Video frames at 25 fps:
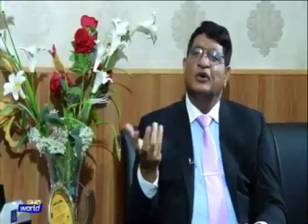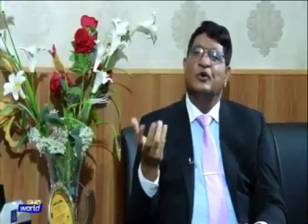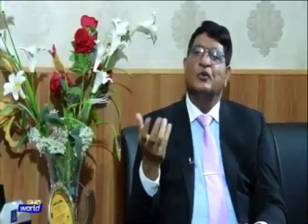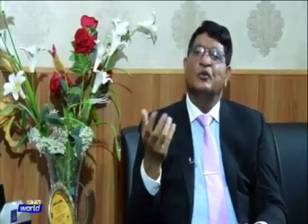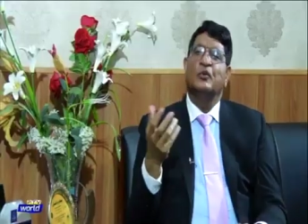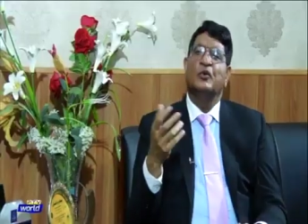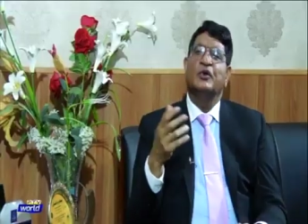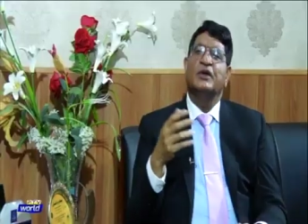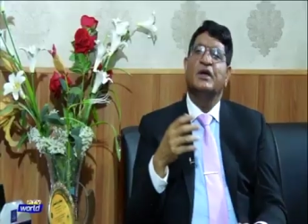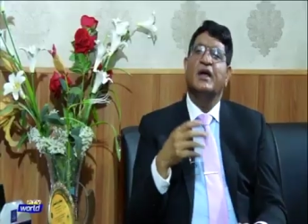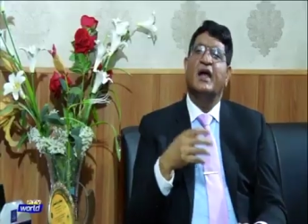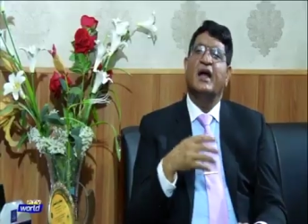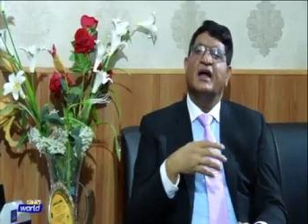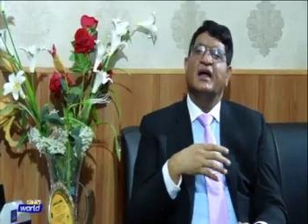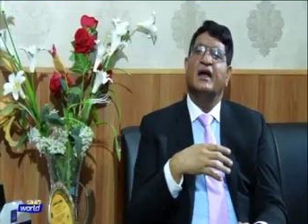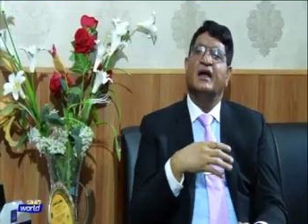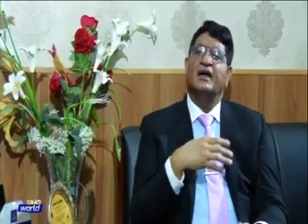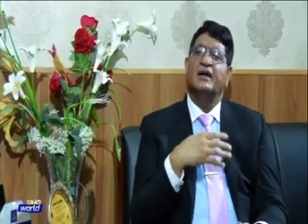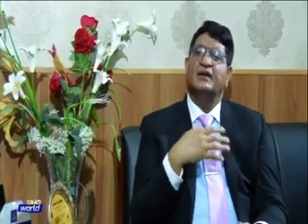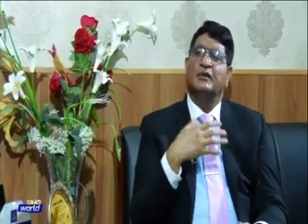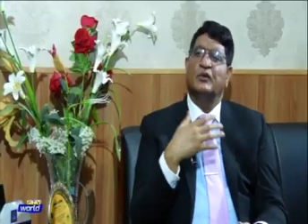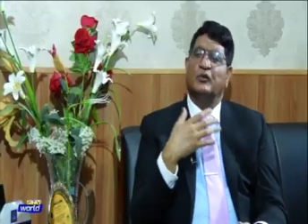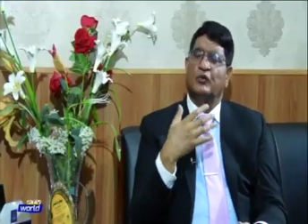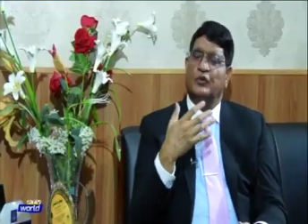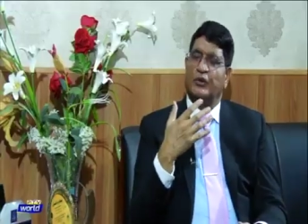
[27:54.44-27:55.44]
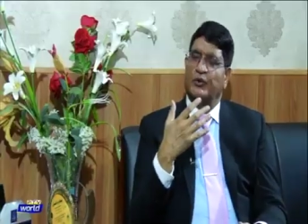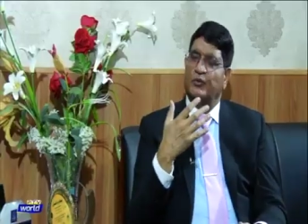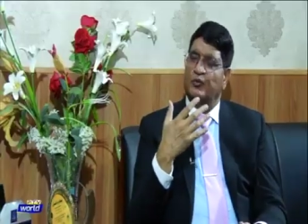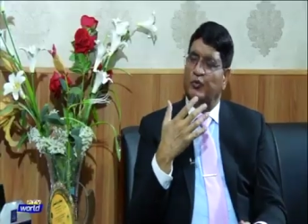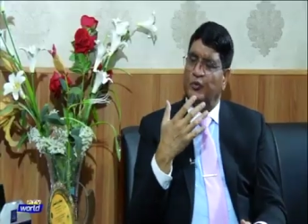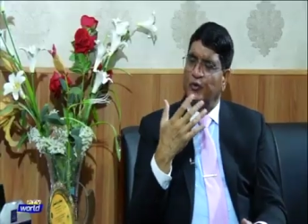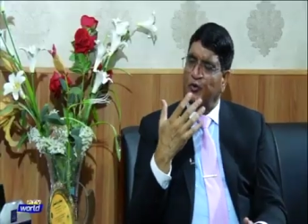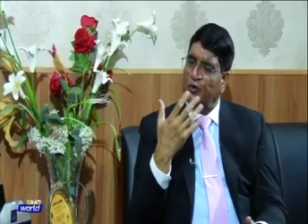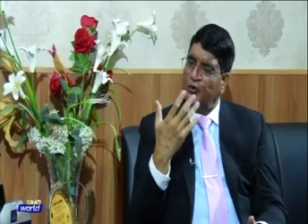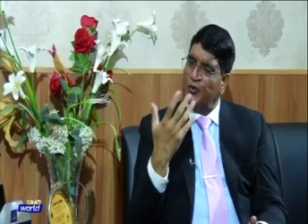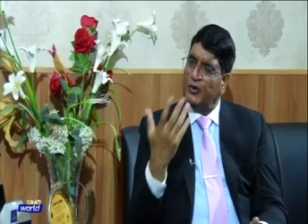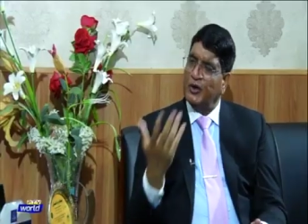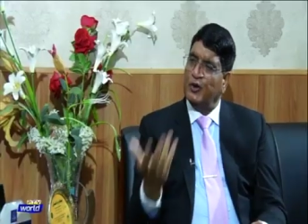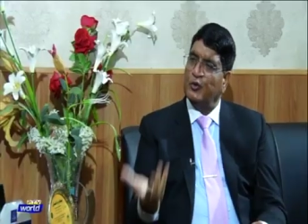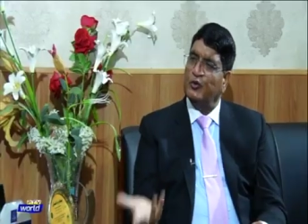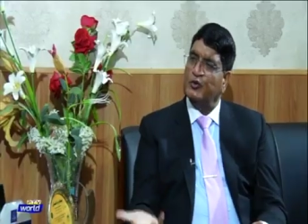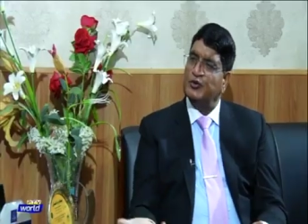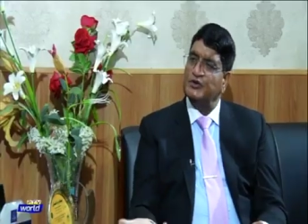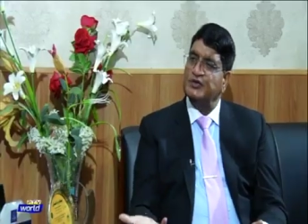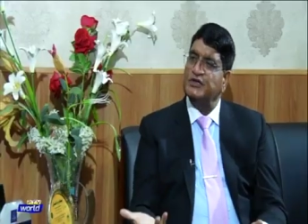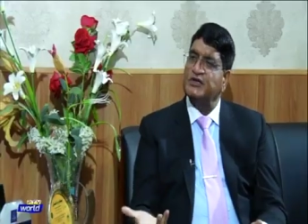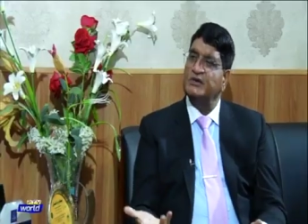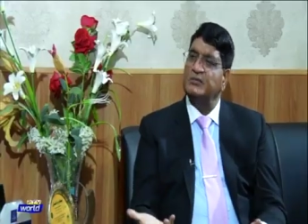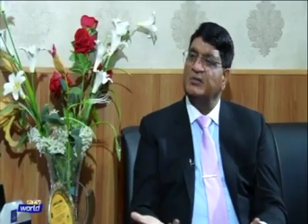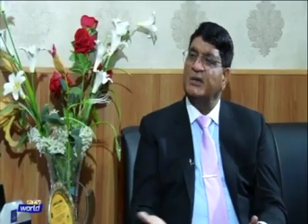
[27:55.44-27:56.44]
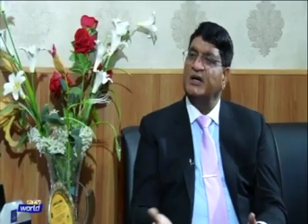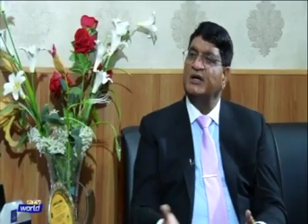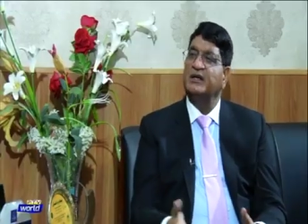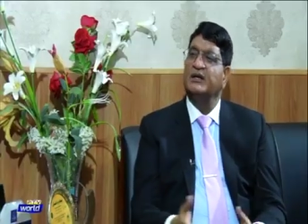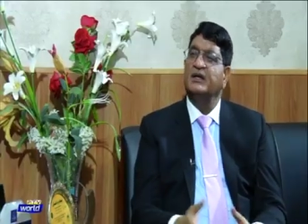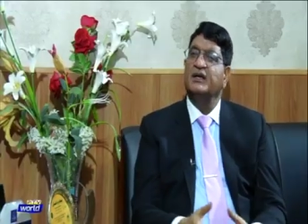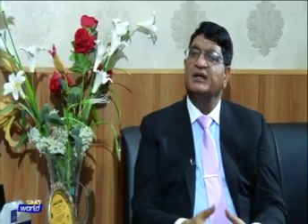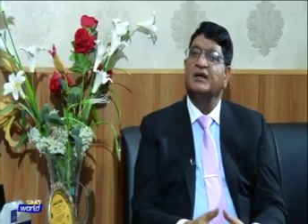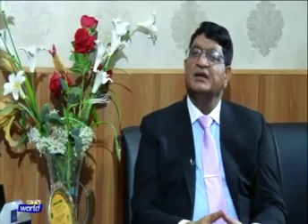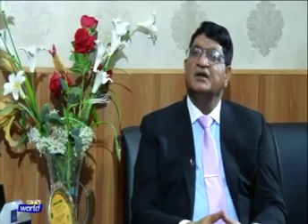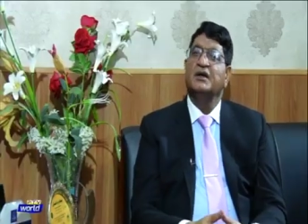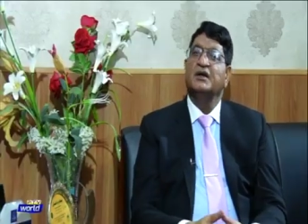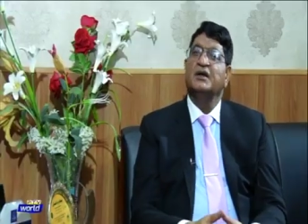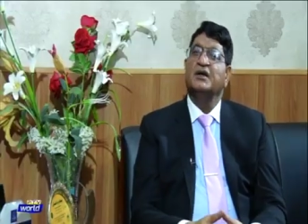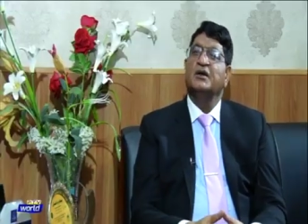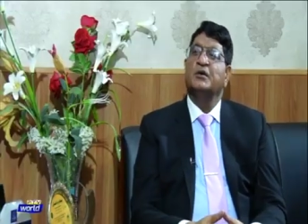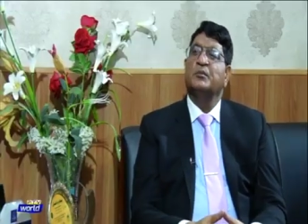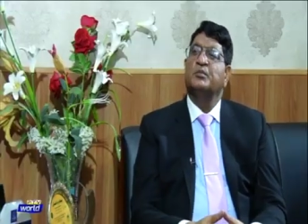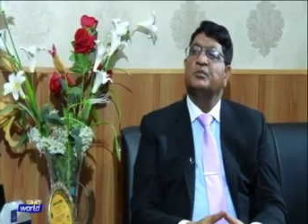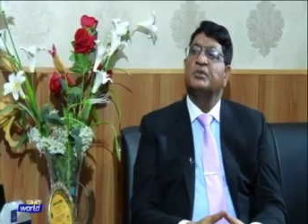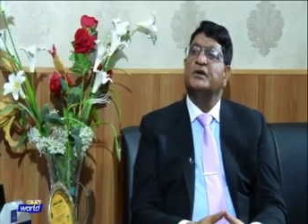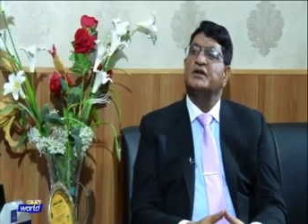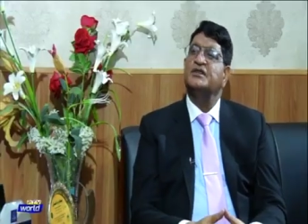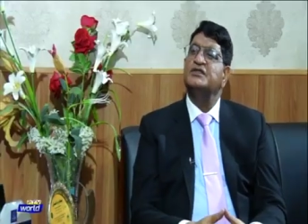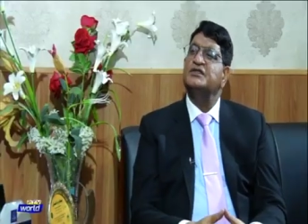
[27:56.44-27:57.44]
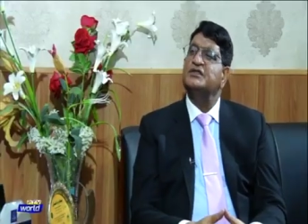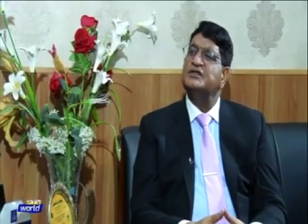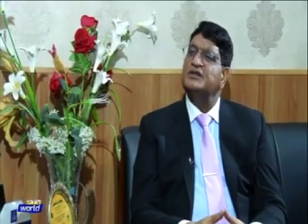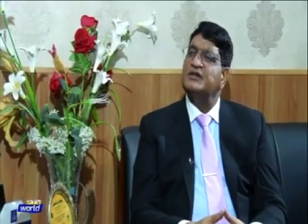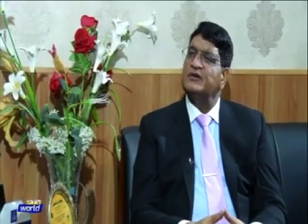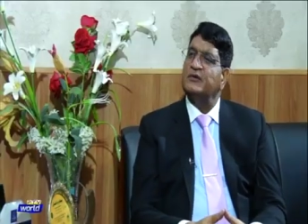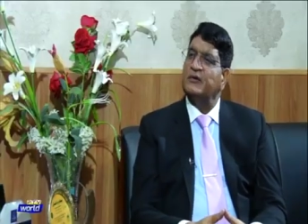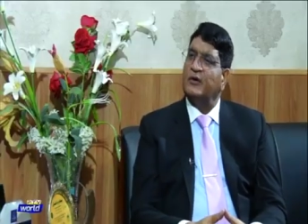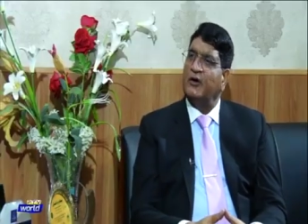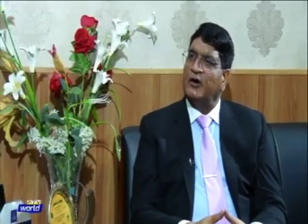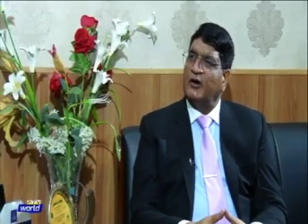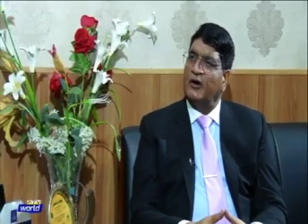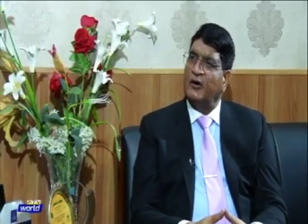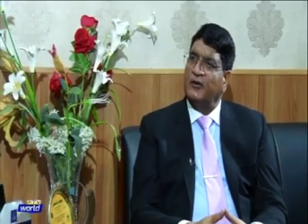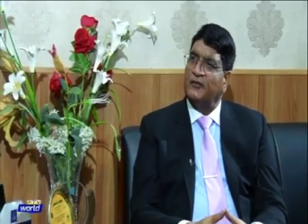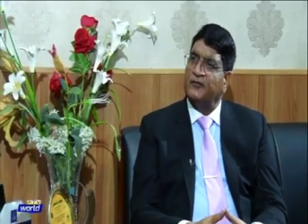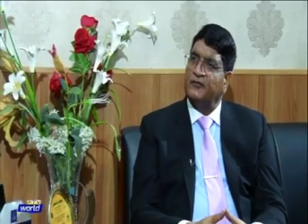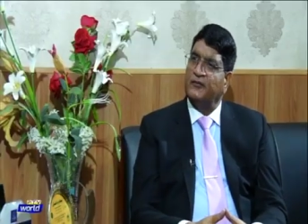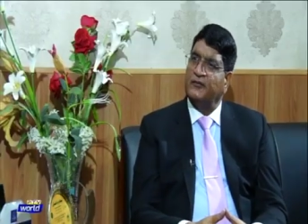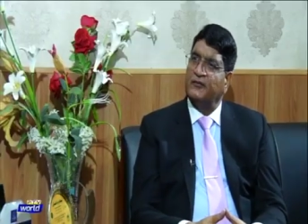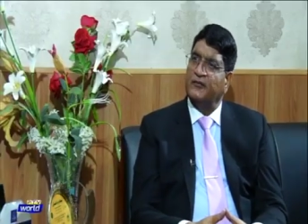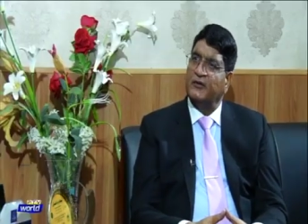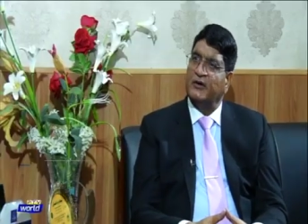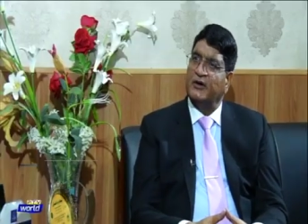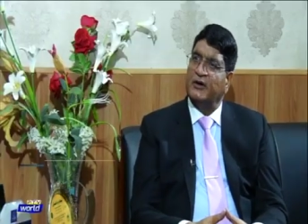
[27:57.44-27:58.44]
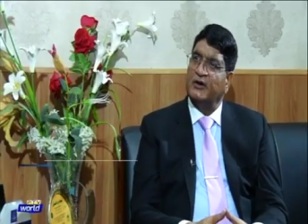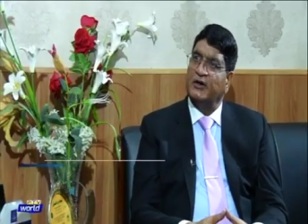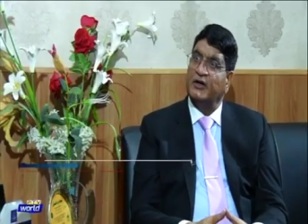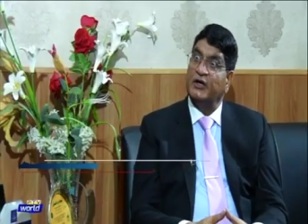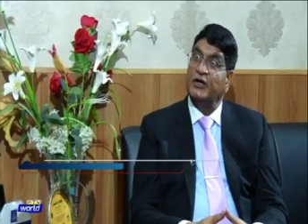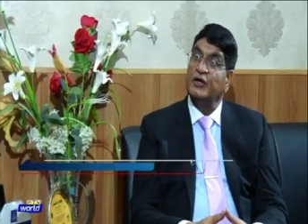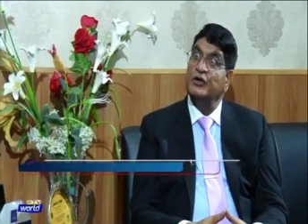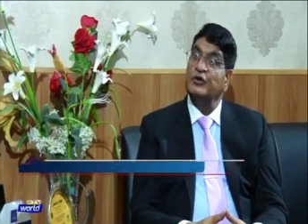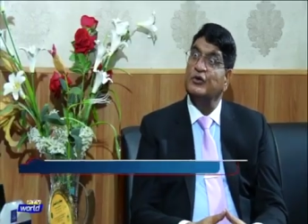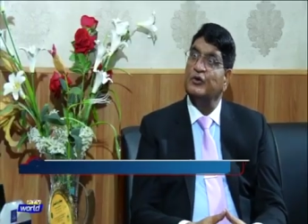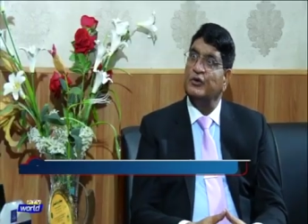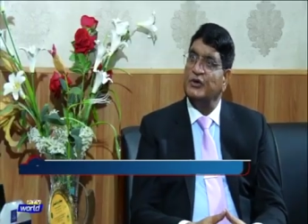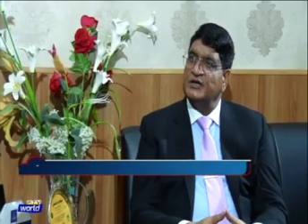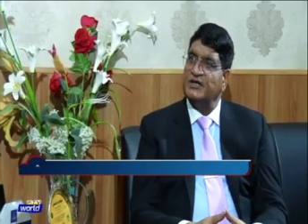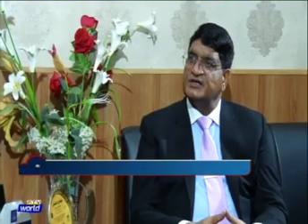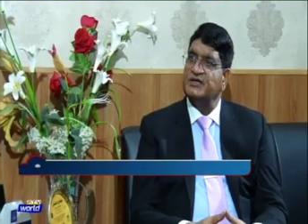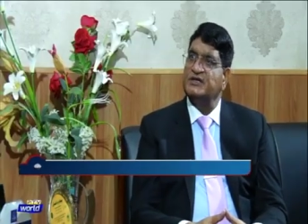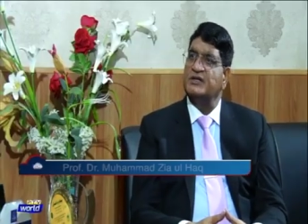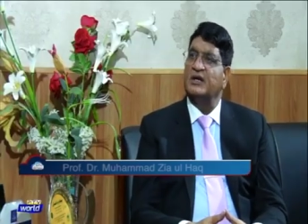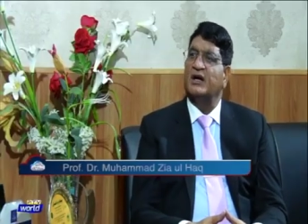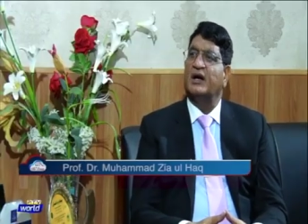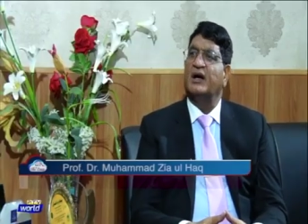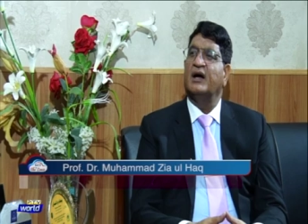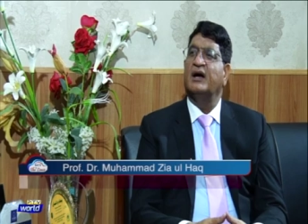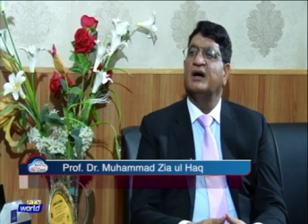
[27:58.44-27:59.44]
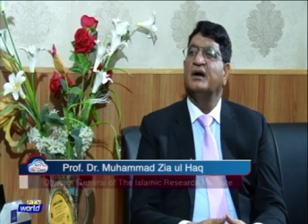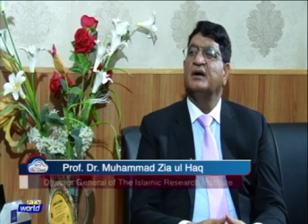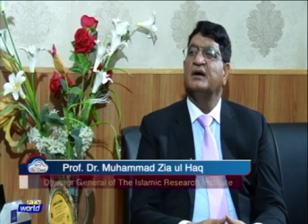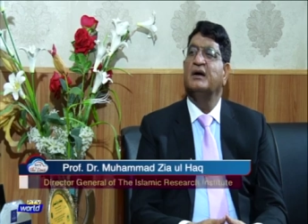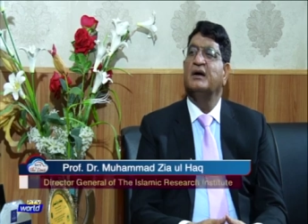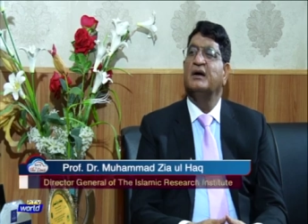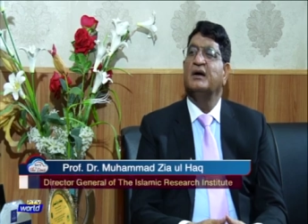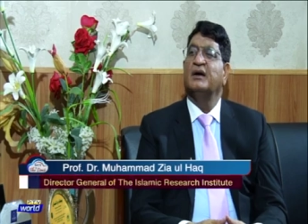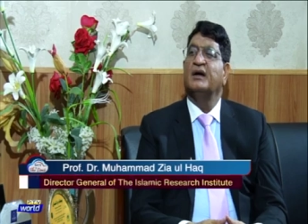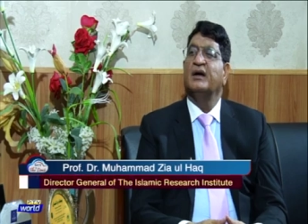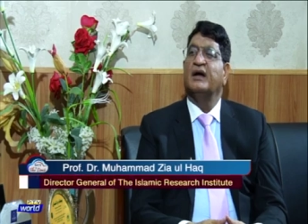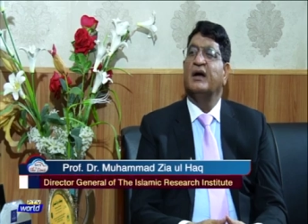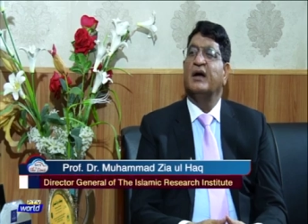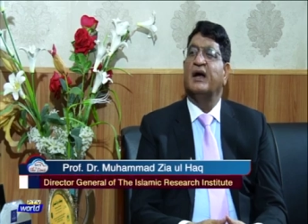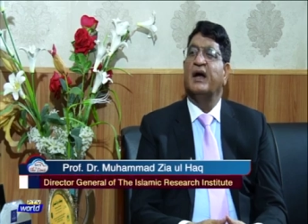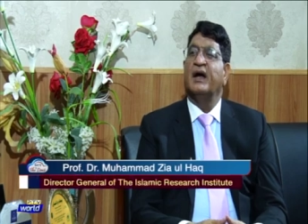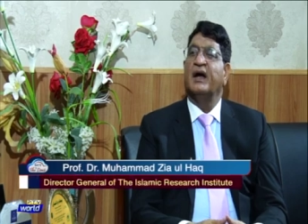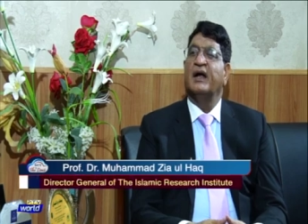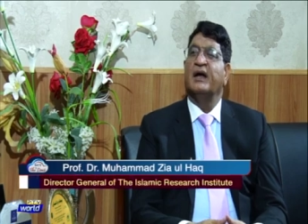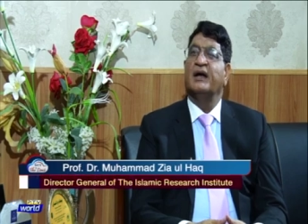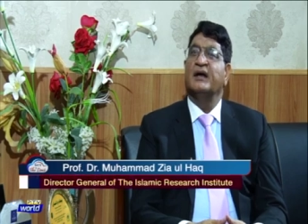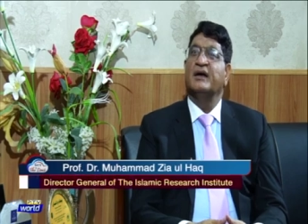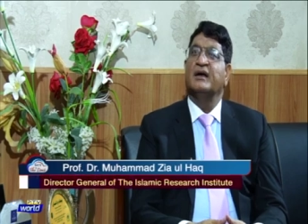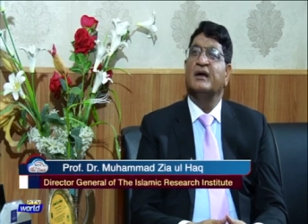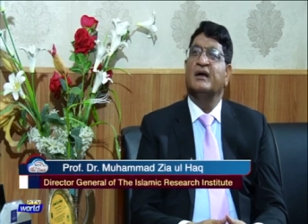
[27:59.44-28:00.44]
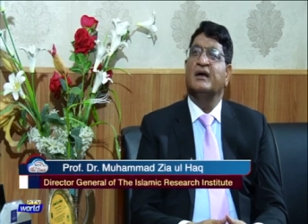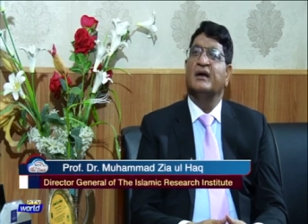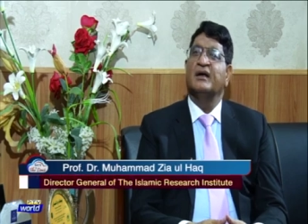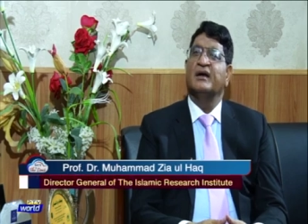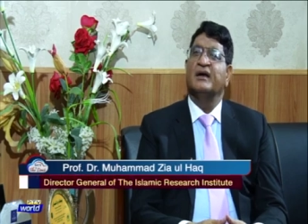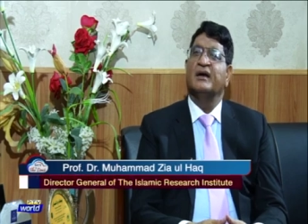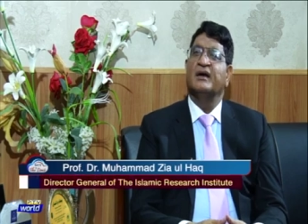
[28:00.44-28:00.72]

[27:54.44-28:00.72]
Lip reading: We were hosted by the President of Indonesia, and